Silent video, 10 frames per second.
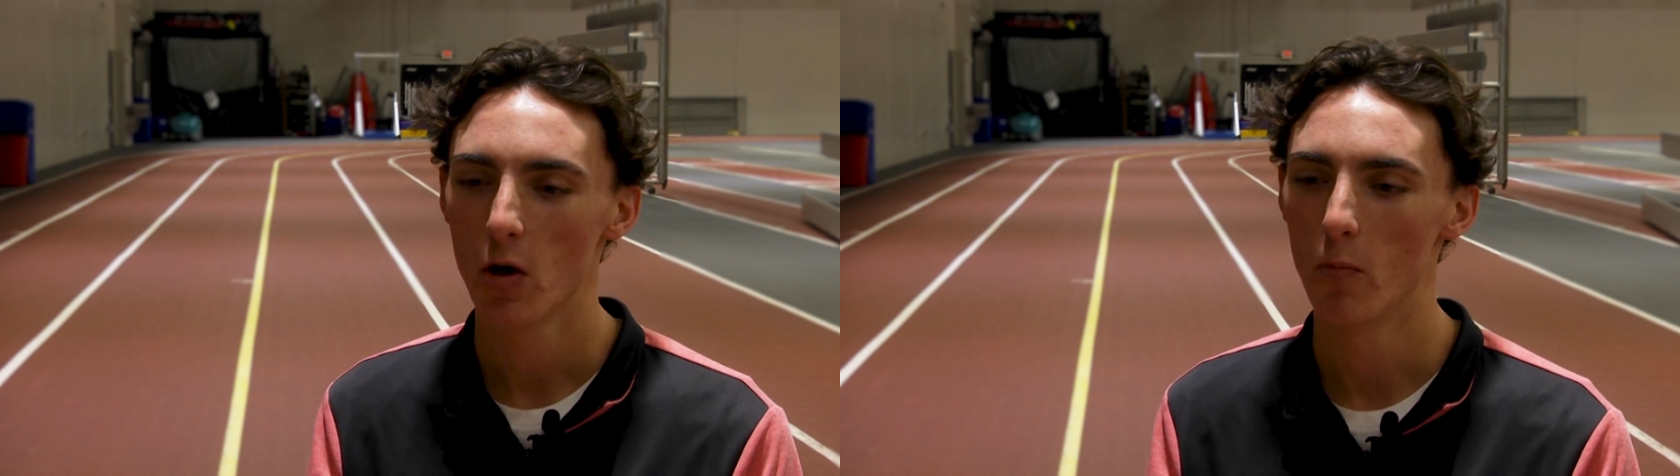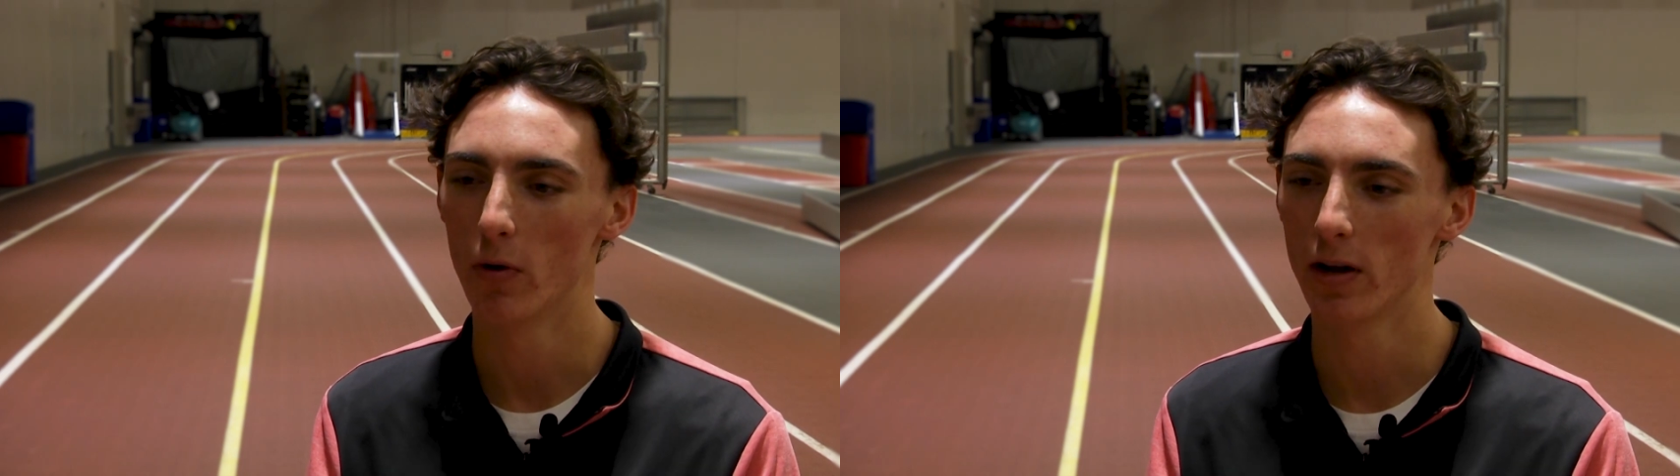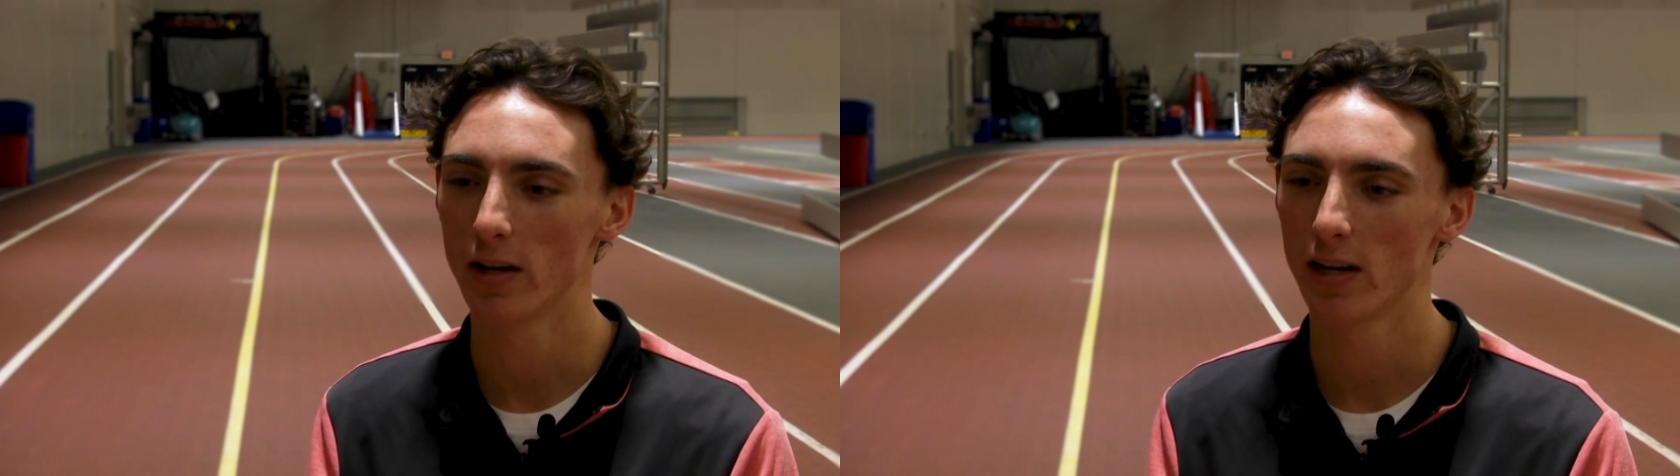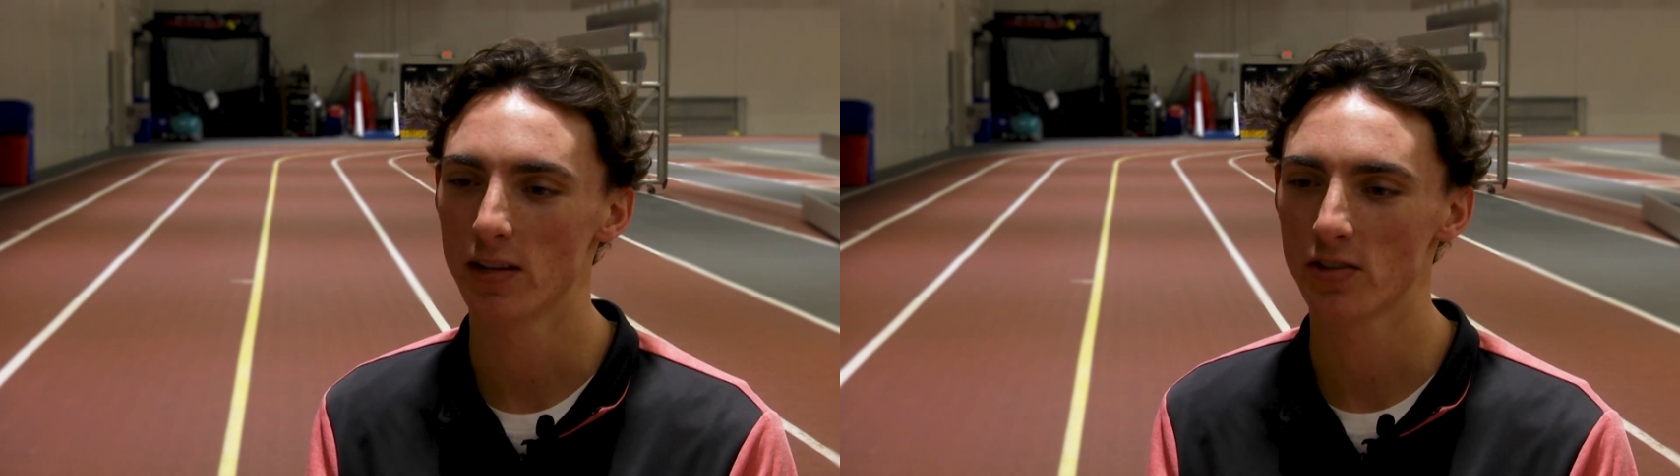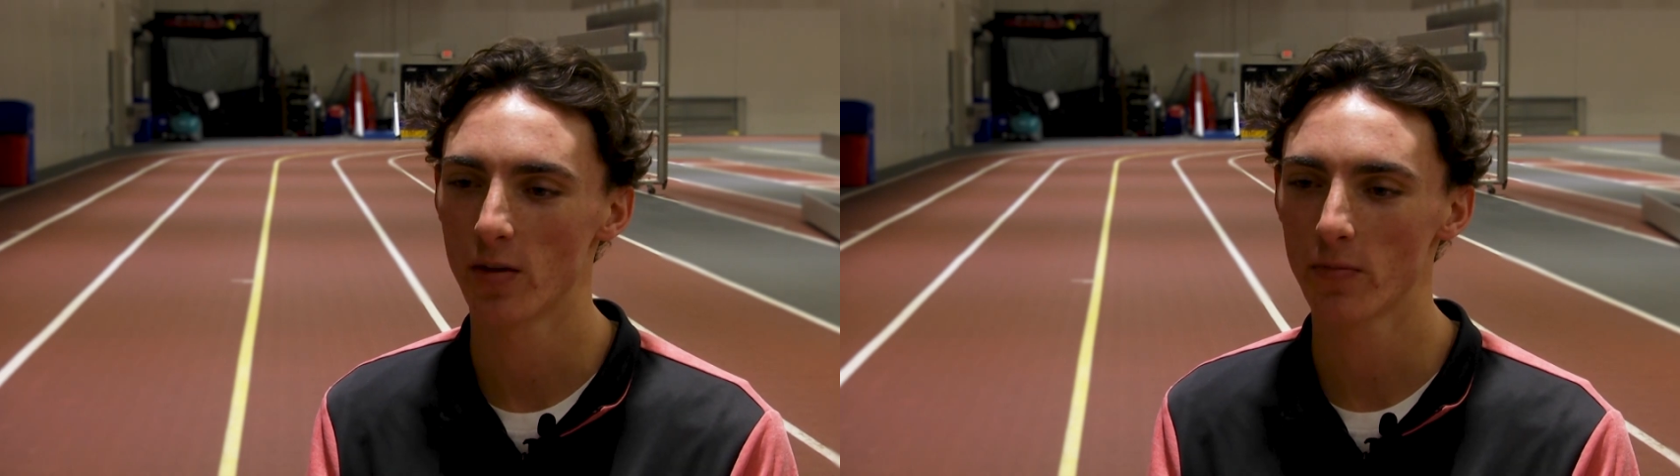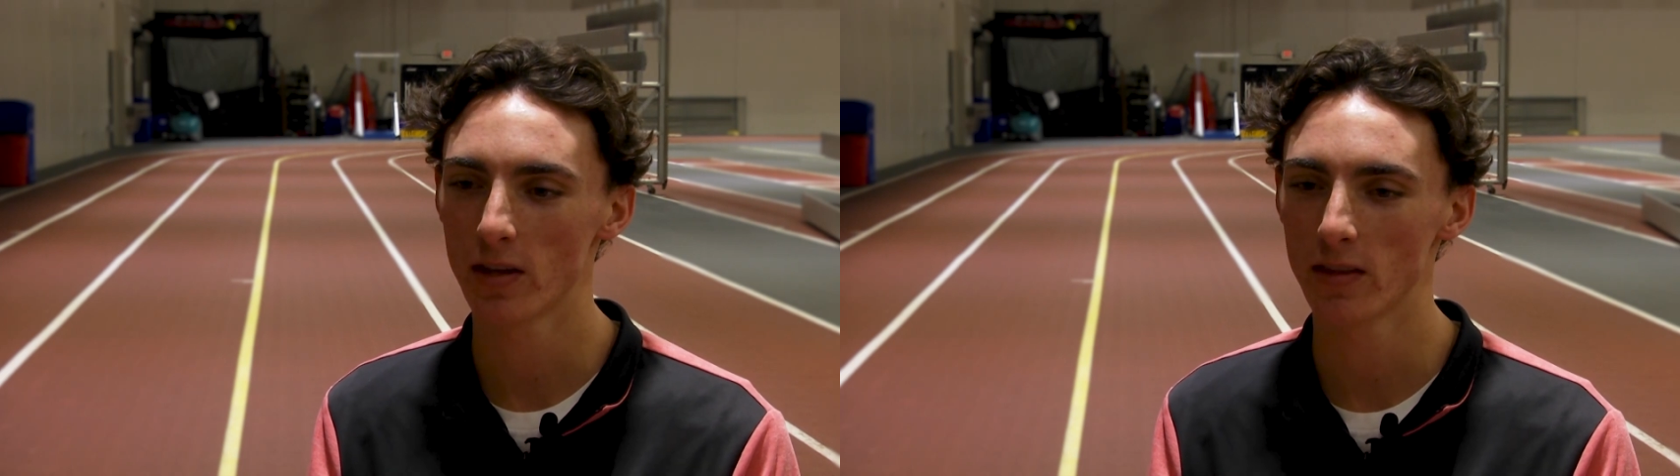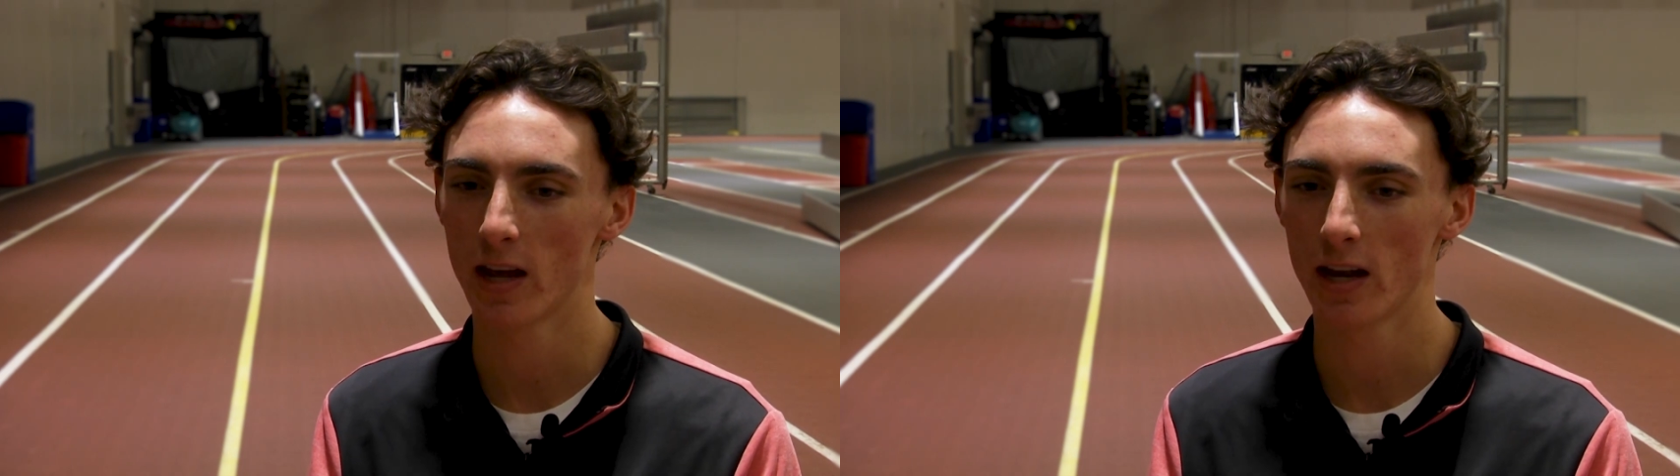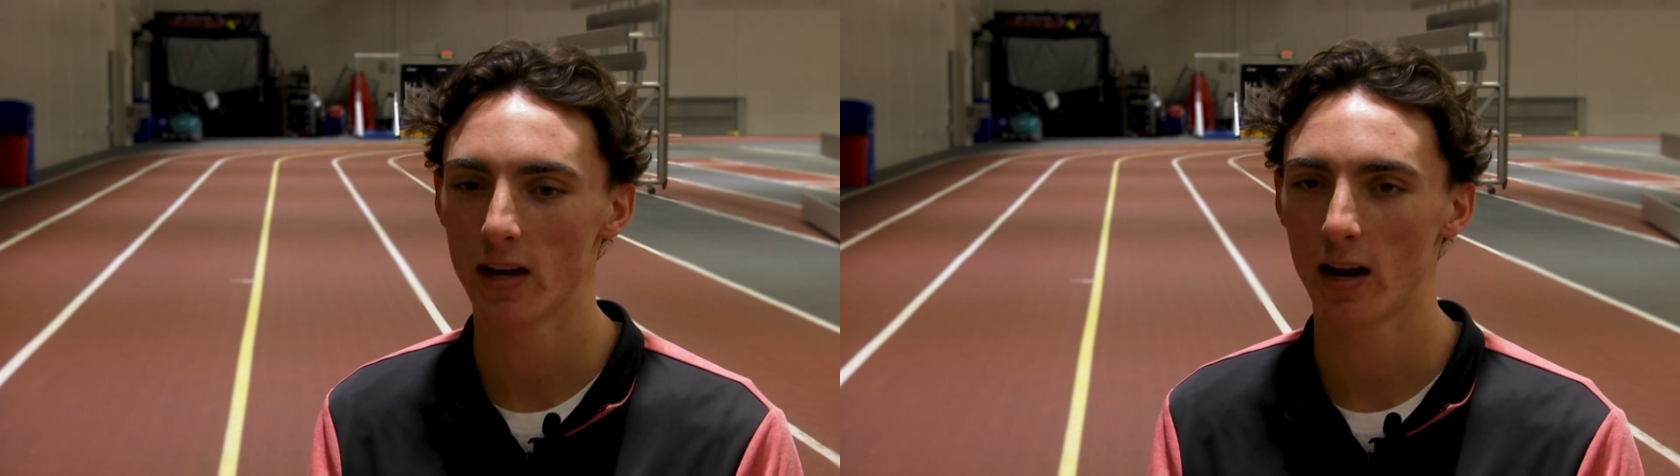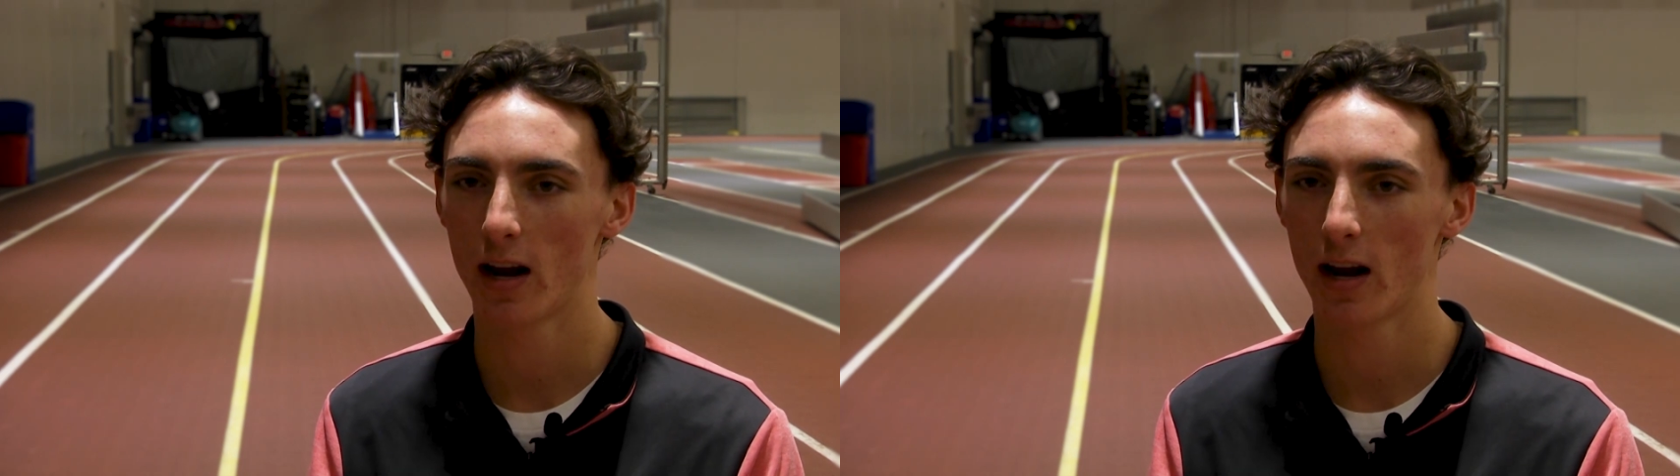but it's something that